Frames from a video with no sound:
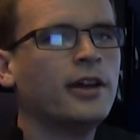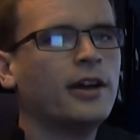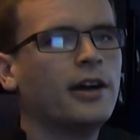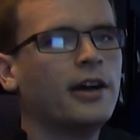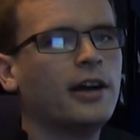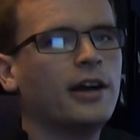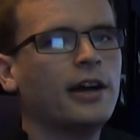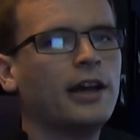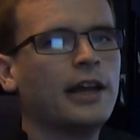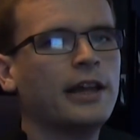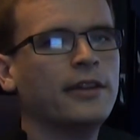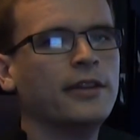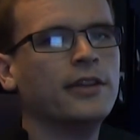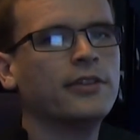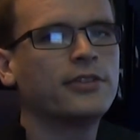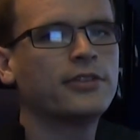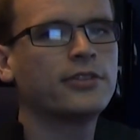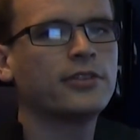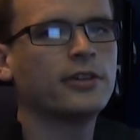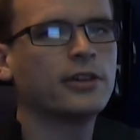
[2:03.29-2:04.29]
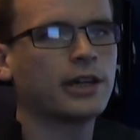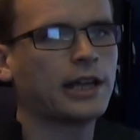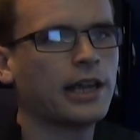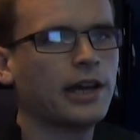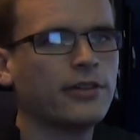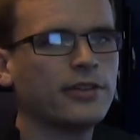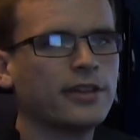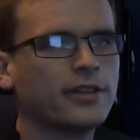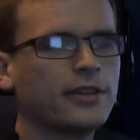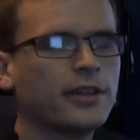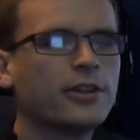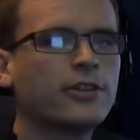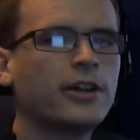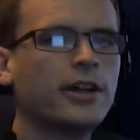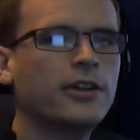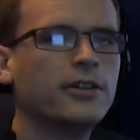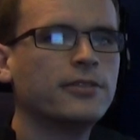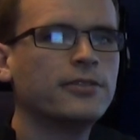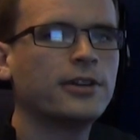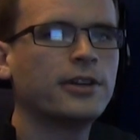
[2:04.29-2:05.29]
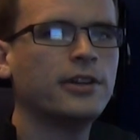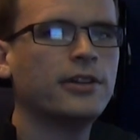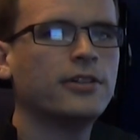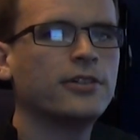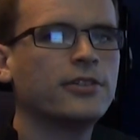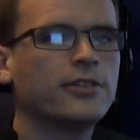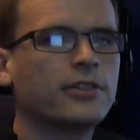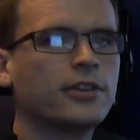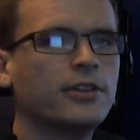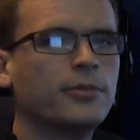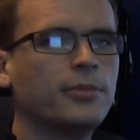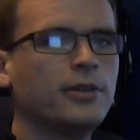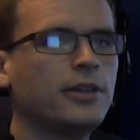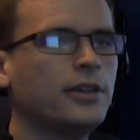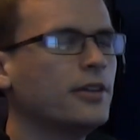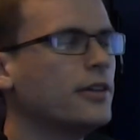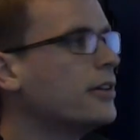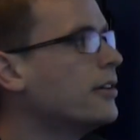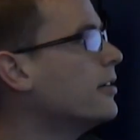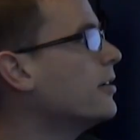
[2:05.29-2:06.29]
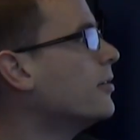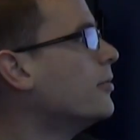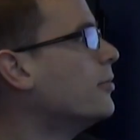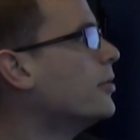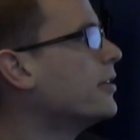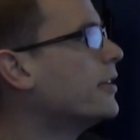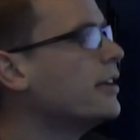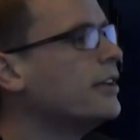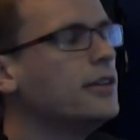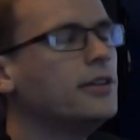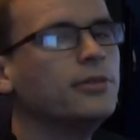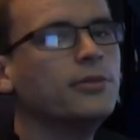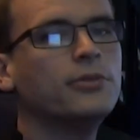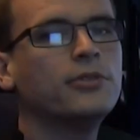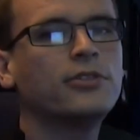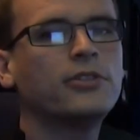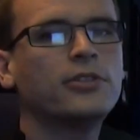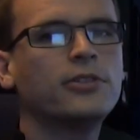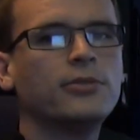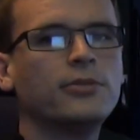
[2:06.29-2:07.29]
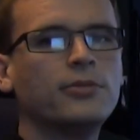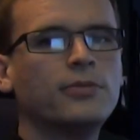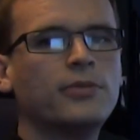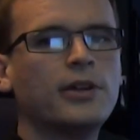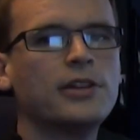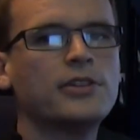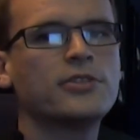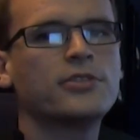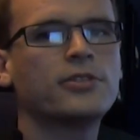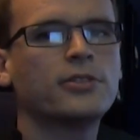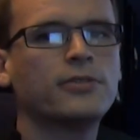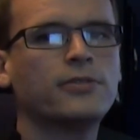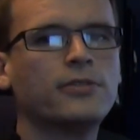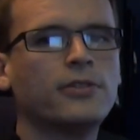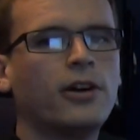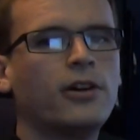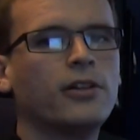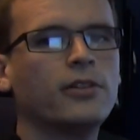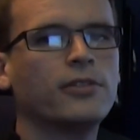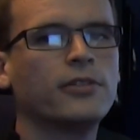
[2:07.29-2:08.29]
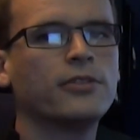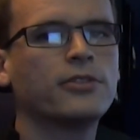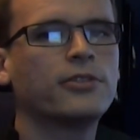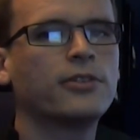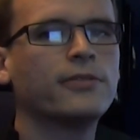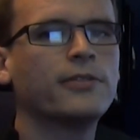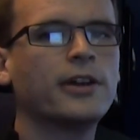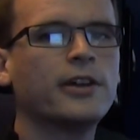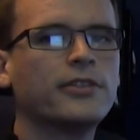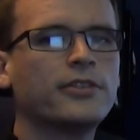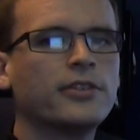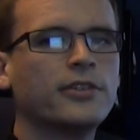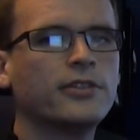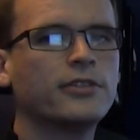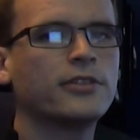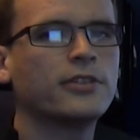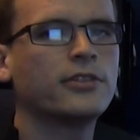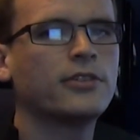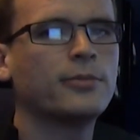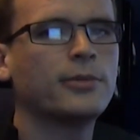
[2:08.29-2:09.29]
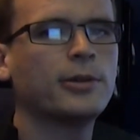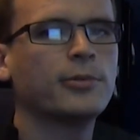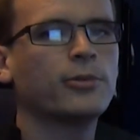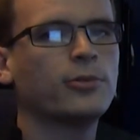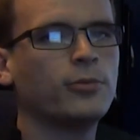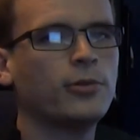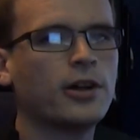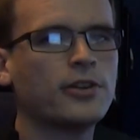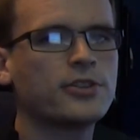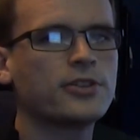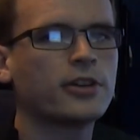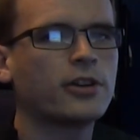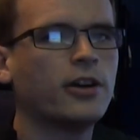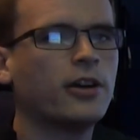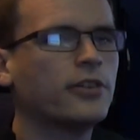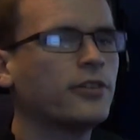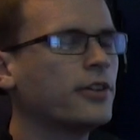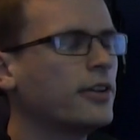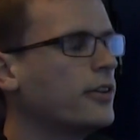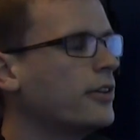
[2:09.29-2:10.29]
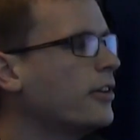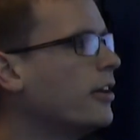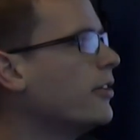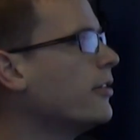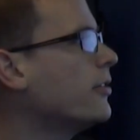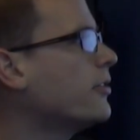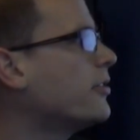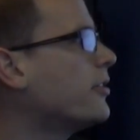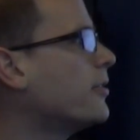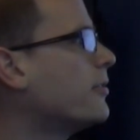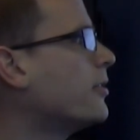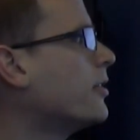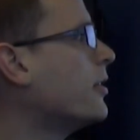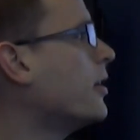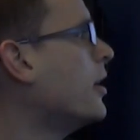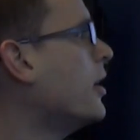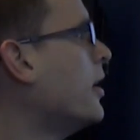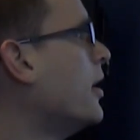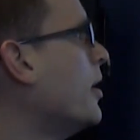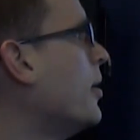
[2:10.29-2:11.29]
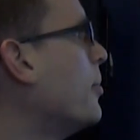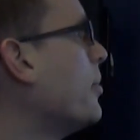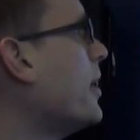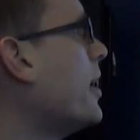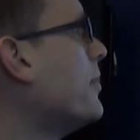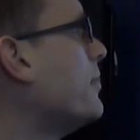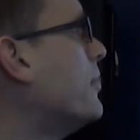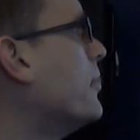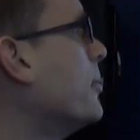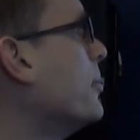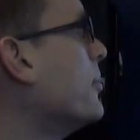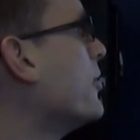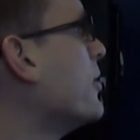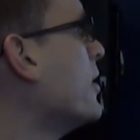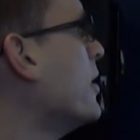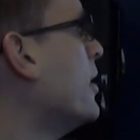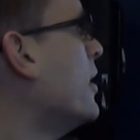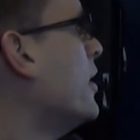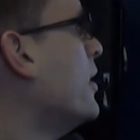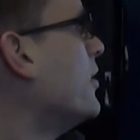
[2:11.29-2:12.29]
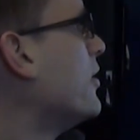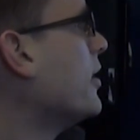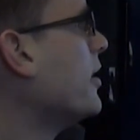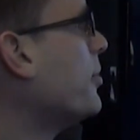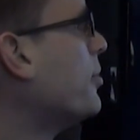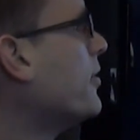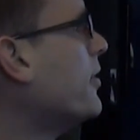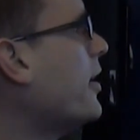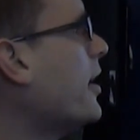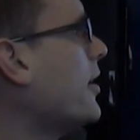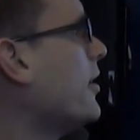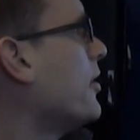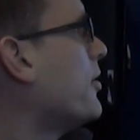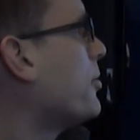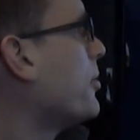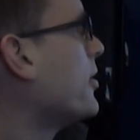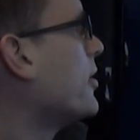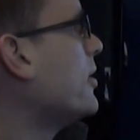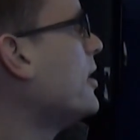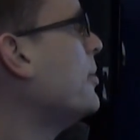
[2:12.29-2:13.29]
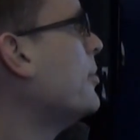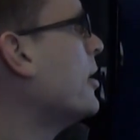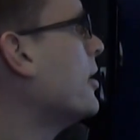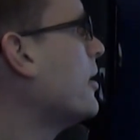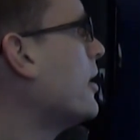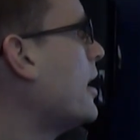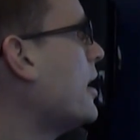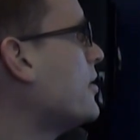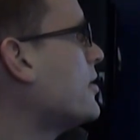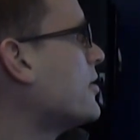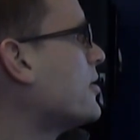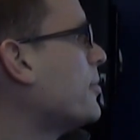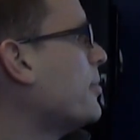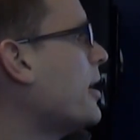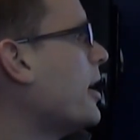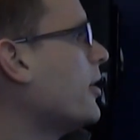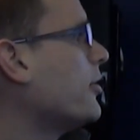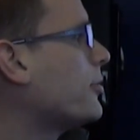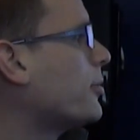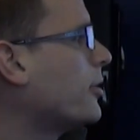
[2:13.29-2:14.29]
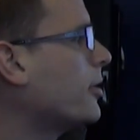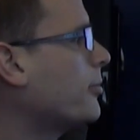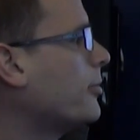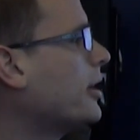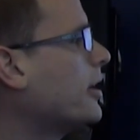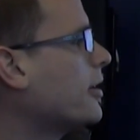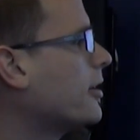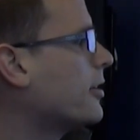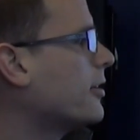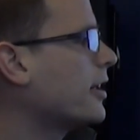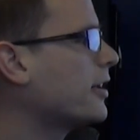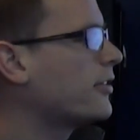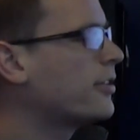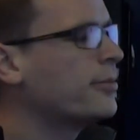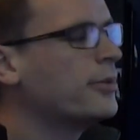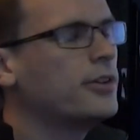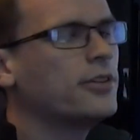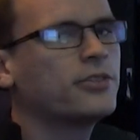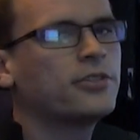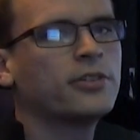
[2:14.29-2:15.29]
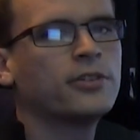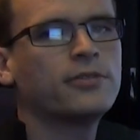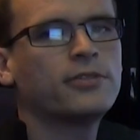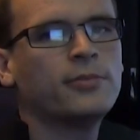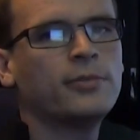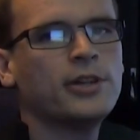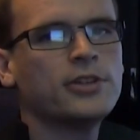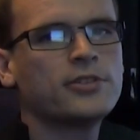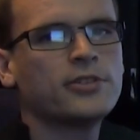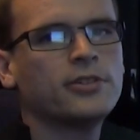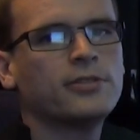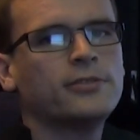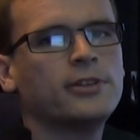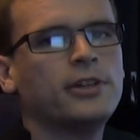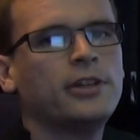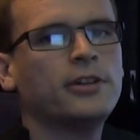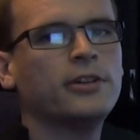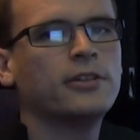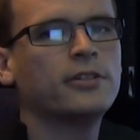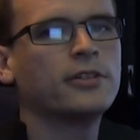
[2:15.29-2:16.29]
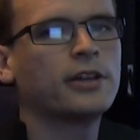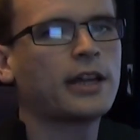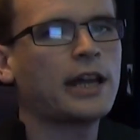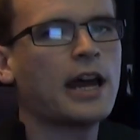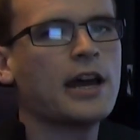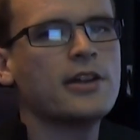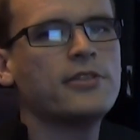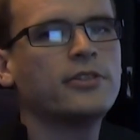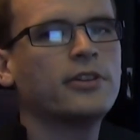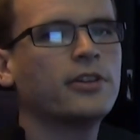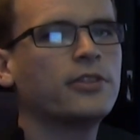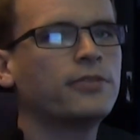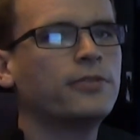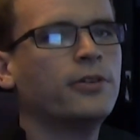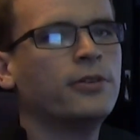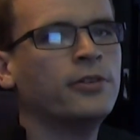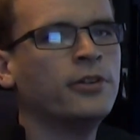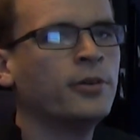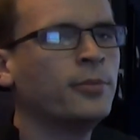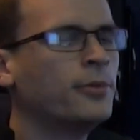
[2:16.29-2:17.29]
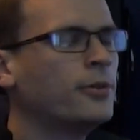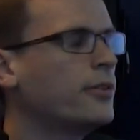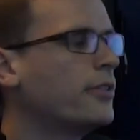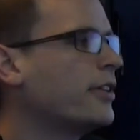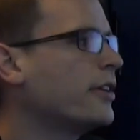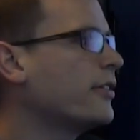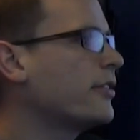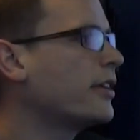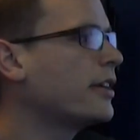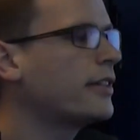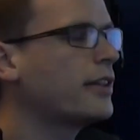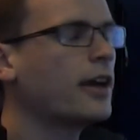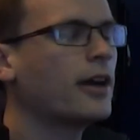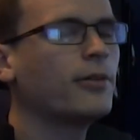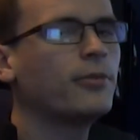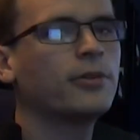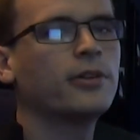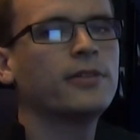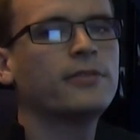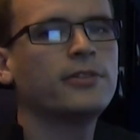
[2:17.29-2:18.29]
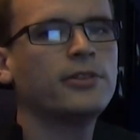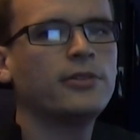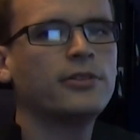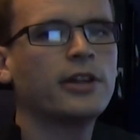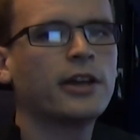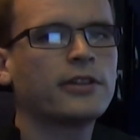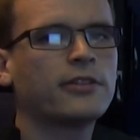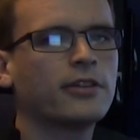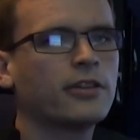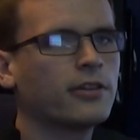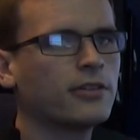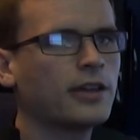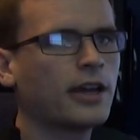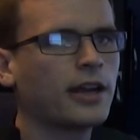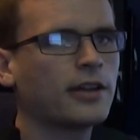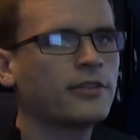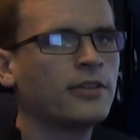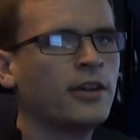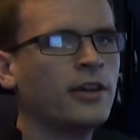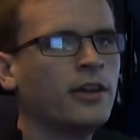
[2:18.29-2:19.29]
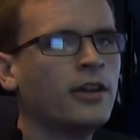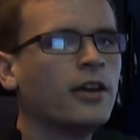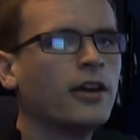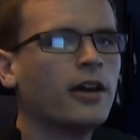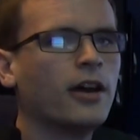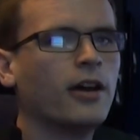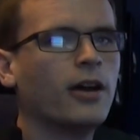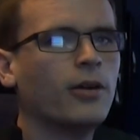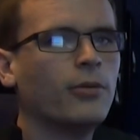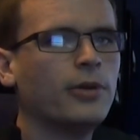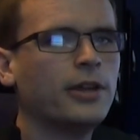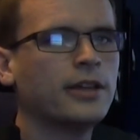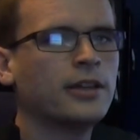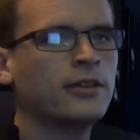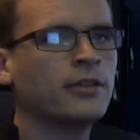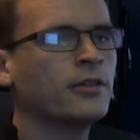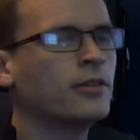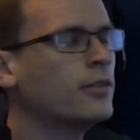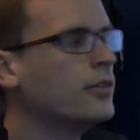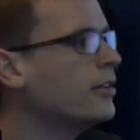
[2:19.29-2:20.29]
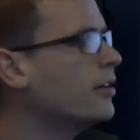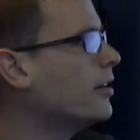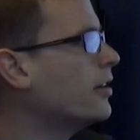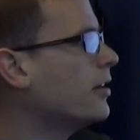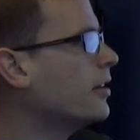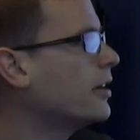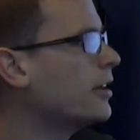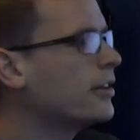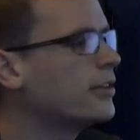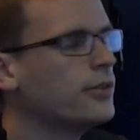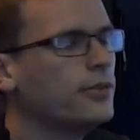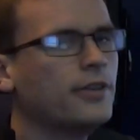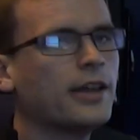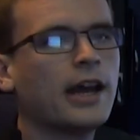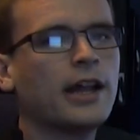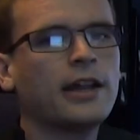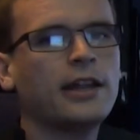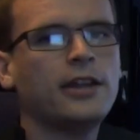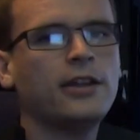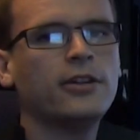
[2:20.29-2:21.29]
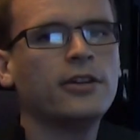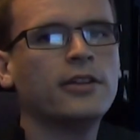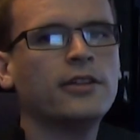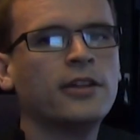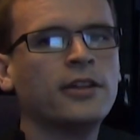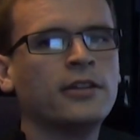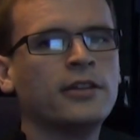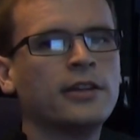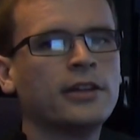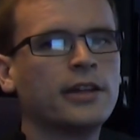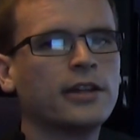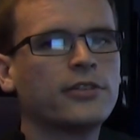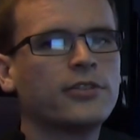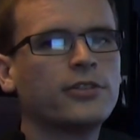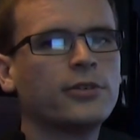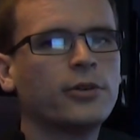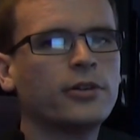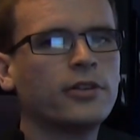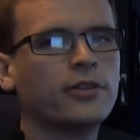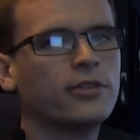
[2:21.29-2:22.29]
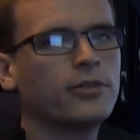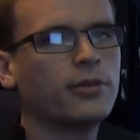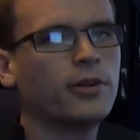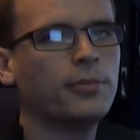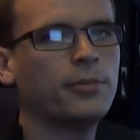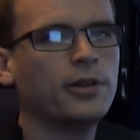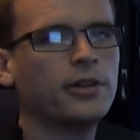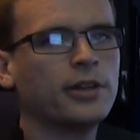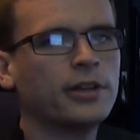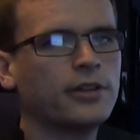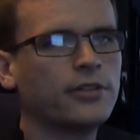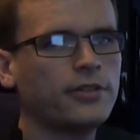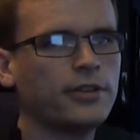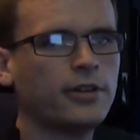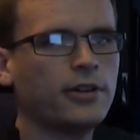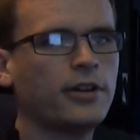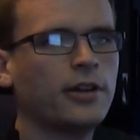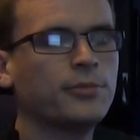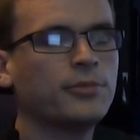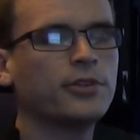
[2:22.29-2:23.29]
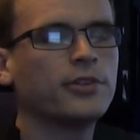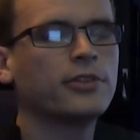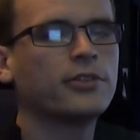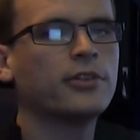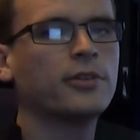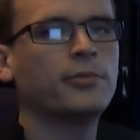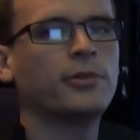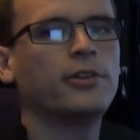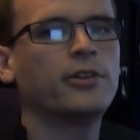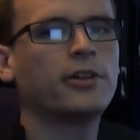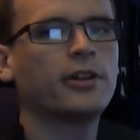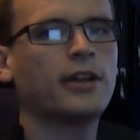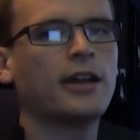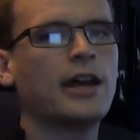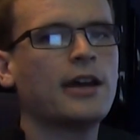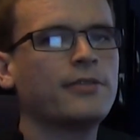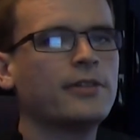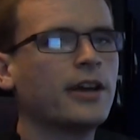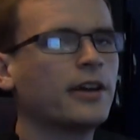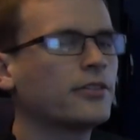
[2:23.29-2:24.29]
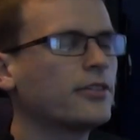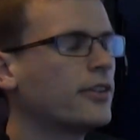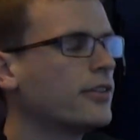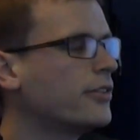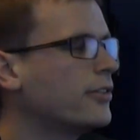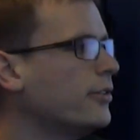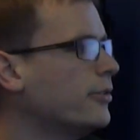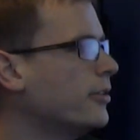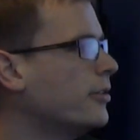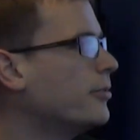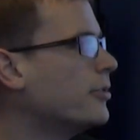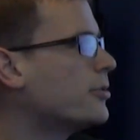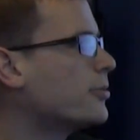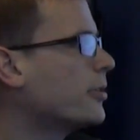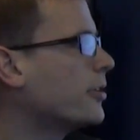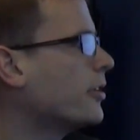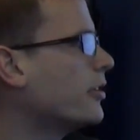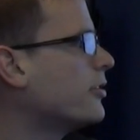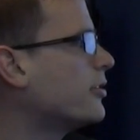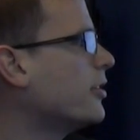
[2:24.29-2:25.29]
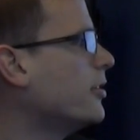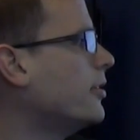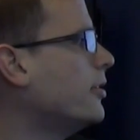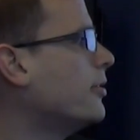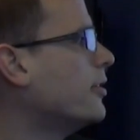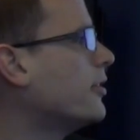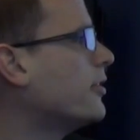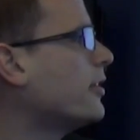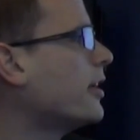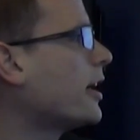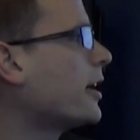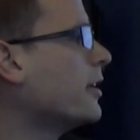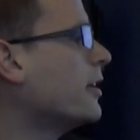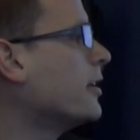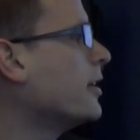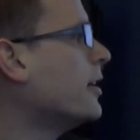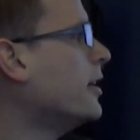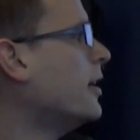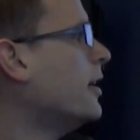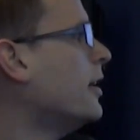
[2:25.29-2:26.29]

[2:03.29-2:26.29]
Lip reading: And this account that they create over here is going to be what they use to register for all of those devices and to be able to watch the content on all those different platforms. So they provide us with their email address and password, and we can collect some additional information over here, like address, phone number, things like that, whatever you'd like to collect. We can include that here, and then it gets stored into our billing and CRM system, and you're going to have access to it, which we're going to show you in a second.